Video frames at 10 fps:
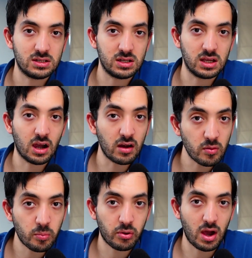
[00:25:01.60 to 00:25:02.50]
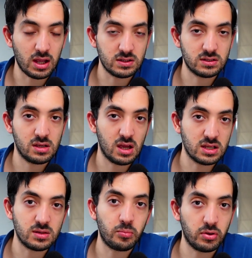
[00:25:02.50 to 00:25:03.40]
the current price is
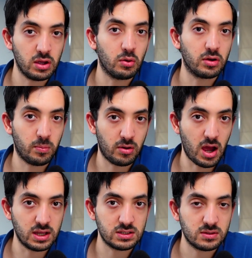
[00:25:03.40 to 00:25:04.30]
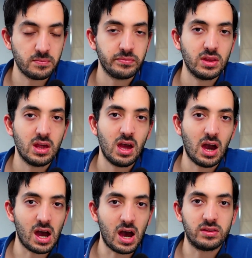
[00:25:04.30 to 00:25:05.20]
a pre-order price,
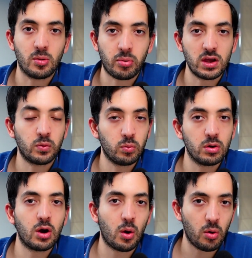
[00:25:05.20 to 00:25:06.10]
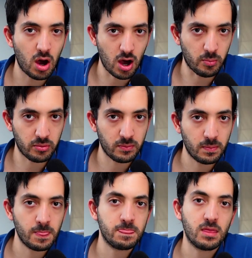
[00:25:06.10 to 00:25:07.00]
and the price will go up
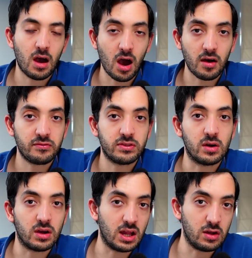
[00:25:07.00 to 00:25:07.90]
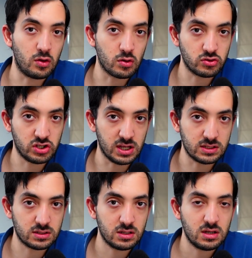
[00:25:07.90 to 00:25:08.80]
after it
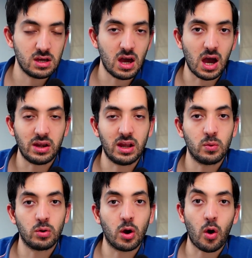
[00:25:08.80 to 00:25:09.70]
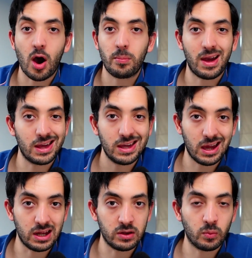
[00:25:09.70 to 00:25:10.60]
launches, and then it will go up
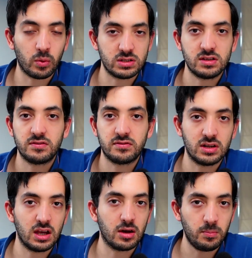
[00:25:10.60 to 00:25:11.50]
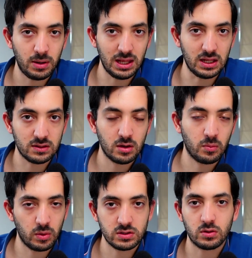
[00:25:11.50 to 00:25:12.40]
again once it's fully complete,
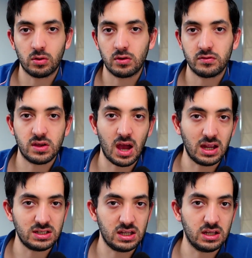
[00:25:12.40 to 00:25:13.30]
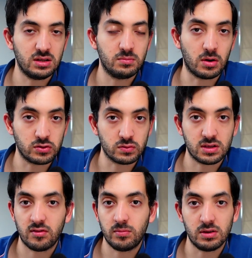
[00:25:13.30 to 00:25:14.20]
once all of the 18 modules
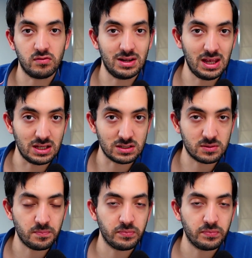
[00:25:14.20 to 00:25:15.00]
have been released.